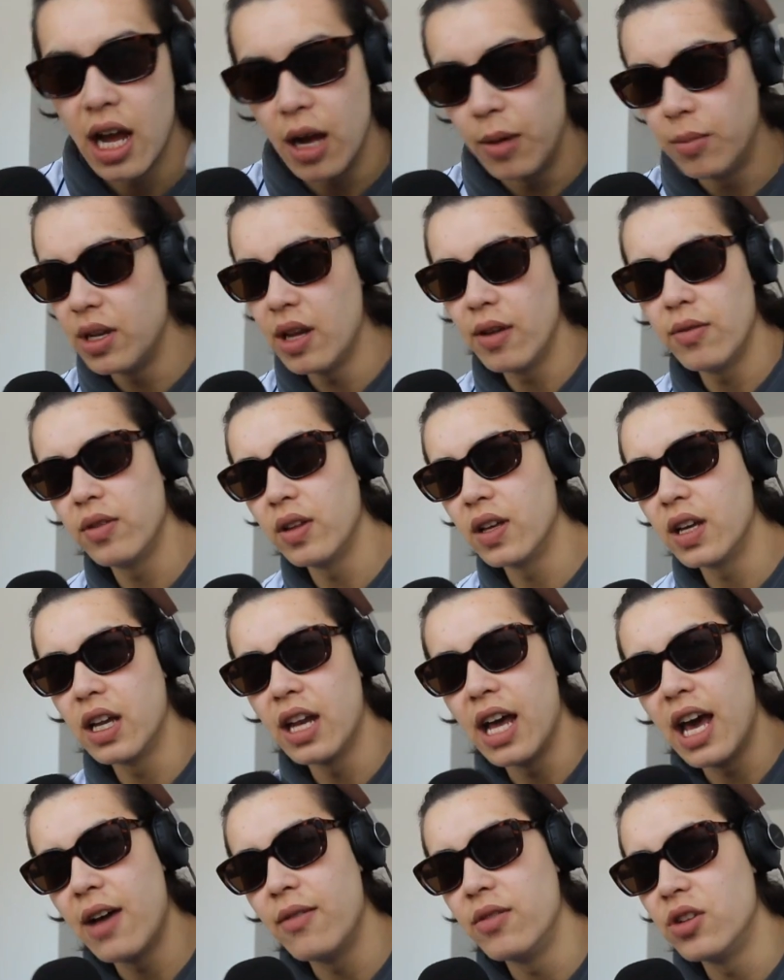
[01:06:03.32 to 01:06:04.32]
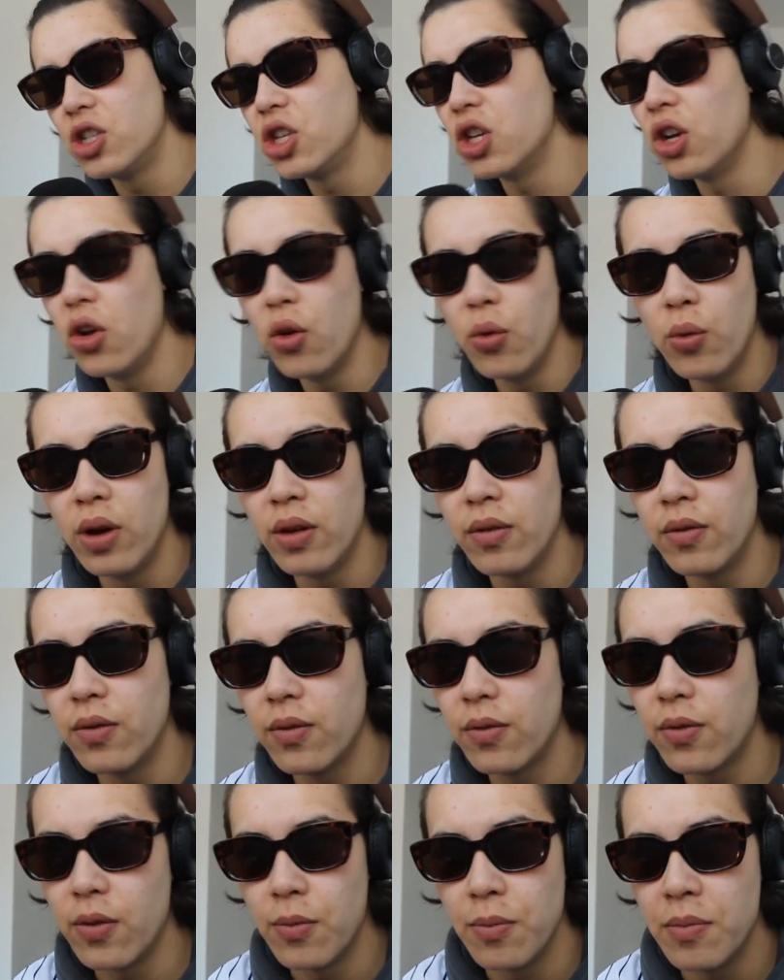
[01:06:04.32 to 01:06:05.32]
I'm definitely going to have a chill one
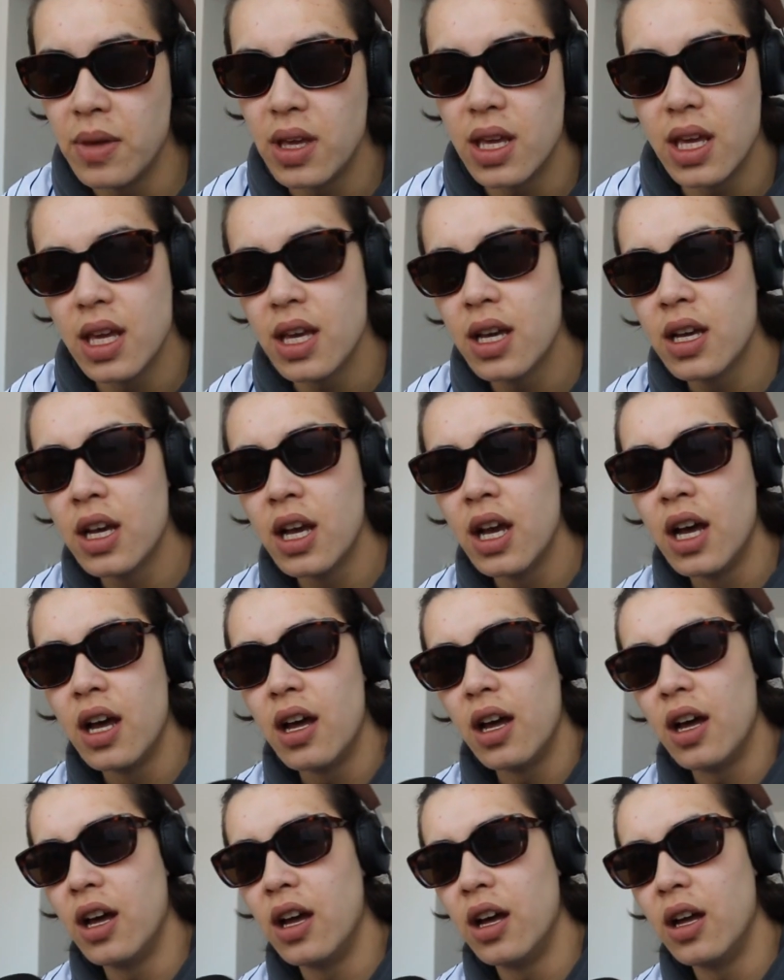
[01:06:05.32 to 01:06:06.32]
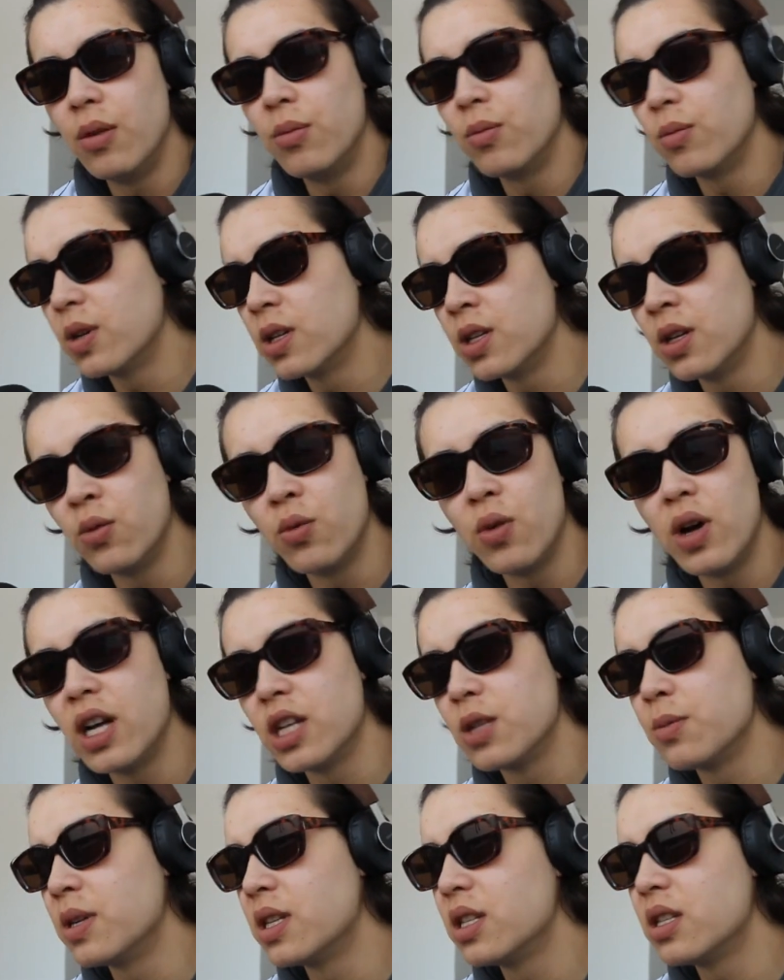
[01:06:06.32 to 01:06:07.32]
for me. Going to
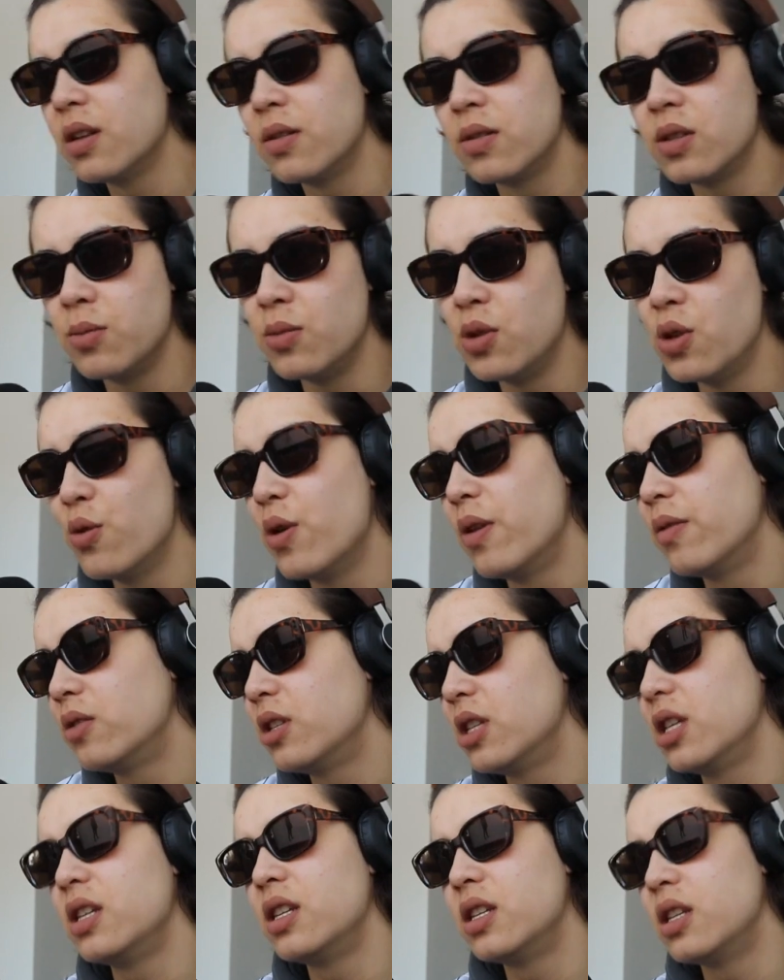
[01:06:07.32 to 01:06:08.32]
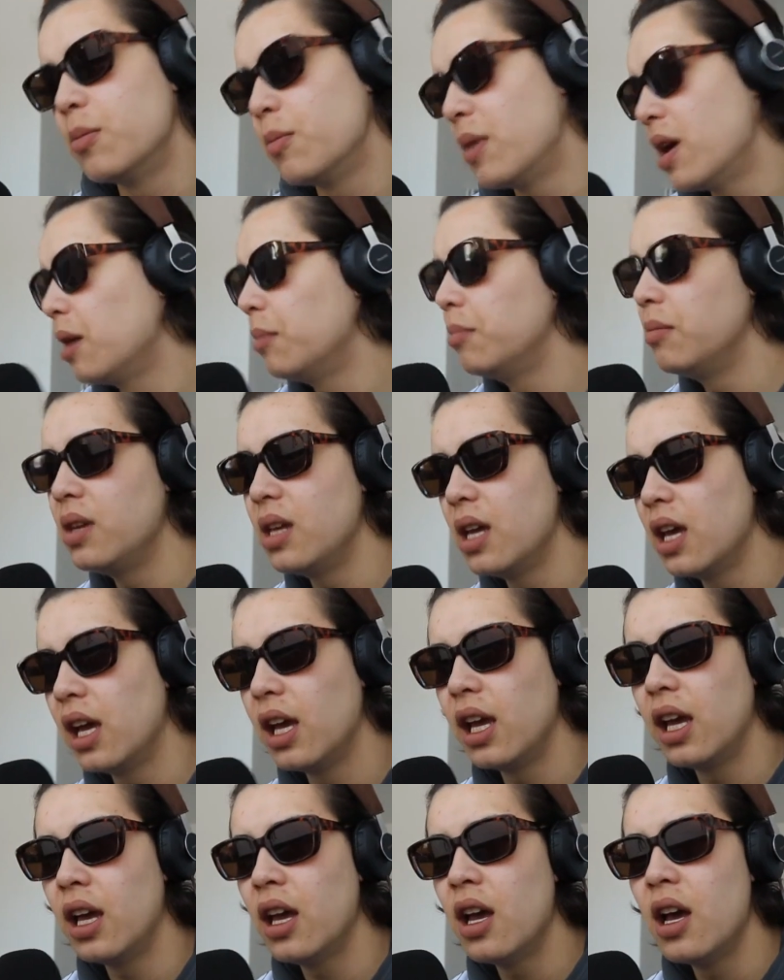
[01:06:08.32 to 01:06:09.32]
watch myself some UFC, some
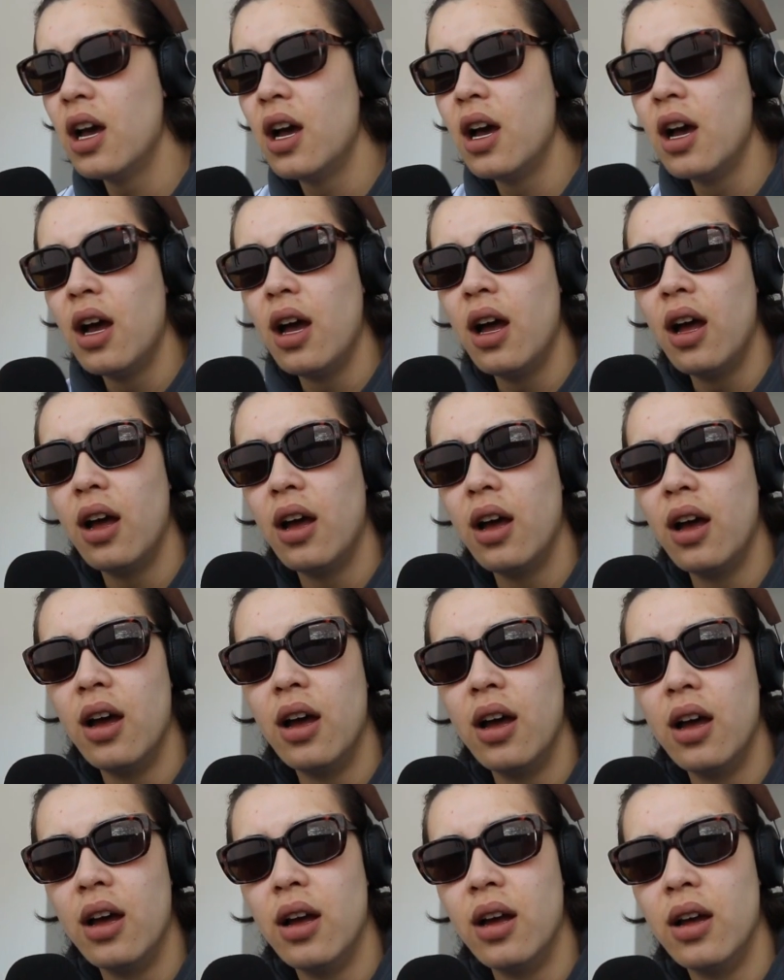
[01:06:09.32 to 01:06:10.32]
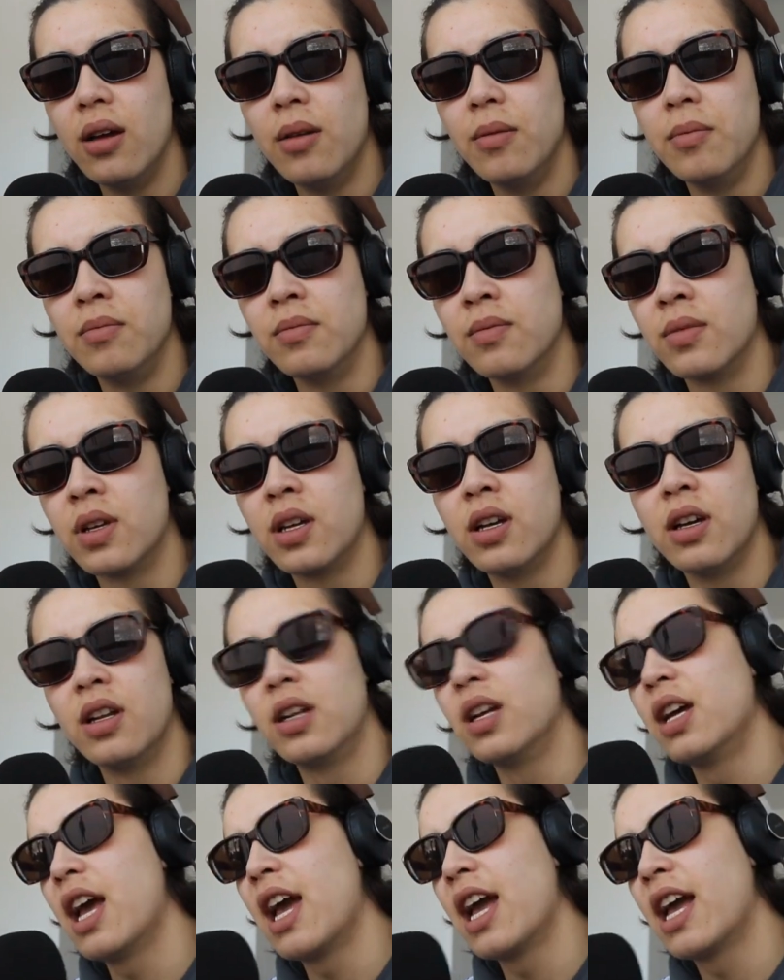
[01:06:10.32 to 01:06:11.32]
NBA. Going
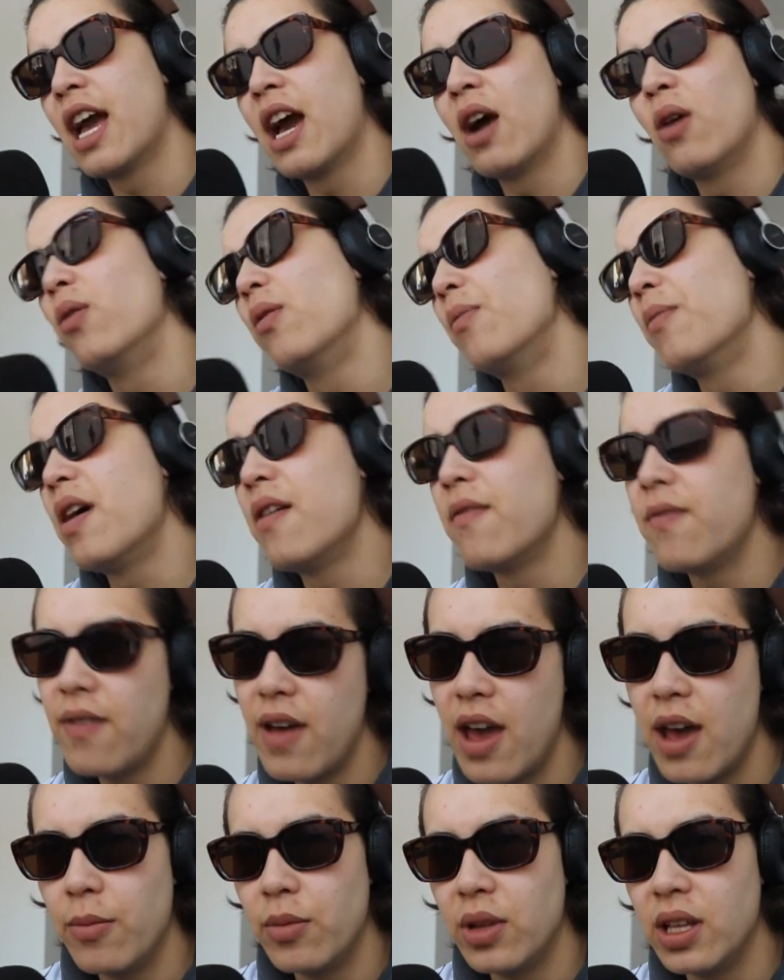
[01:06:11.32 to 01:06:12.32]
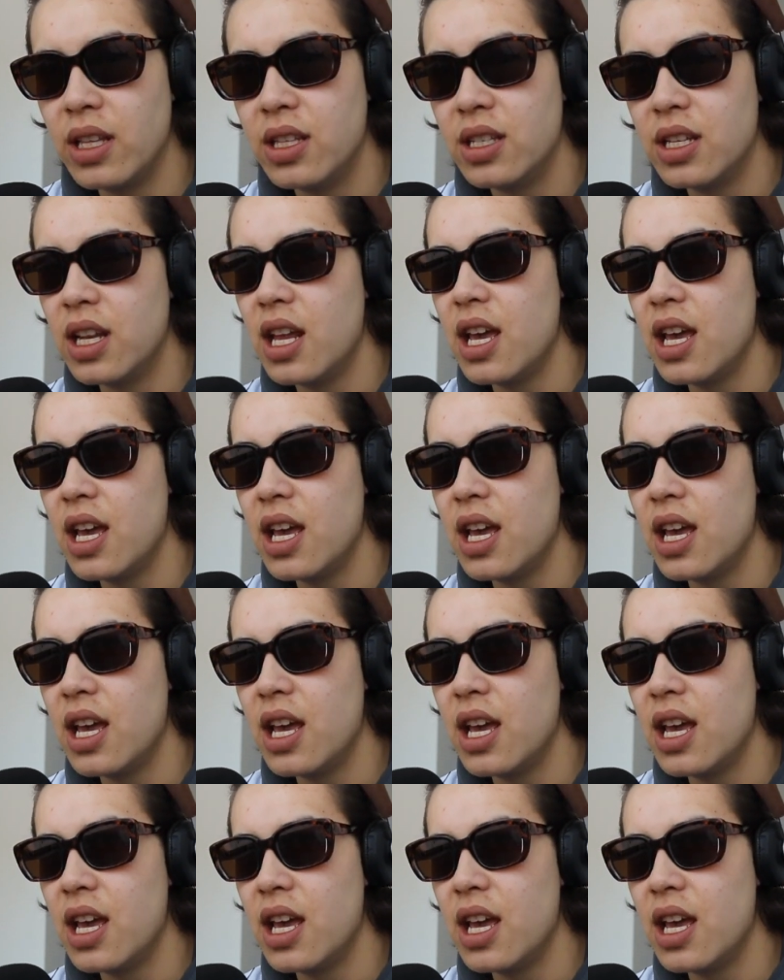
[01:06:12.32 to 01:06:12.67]
to hang out with my family